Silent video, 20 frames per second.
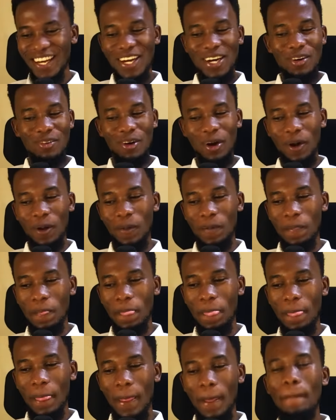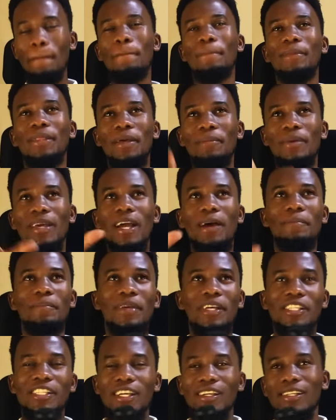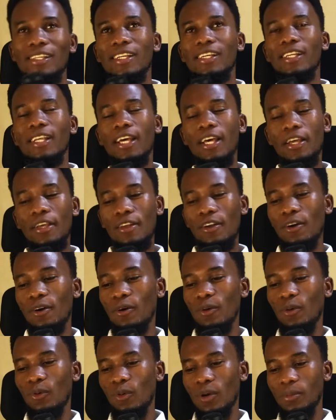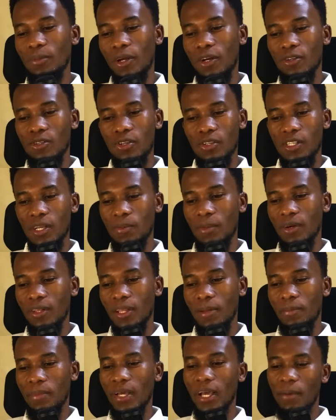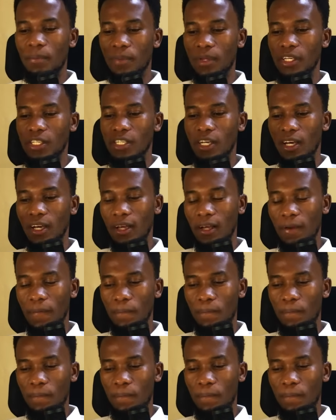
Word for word: Wow, the bigger picture indeed. You know, when Maro talks about the bigger picture,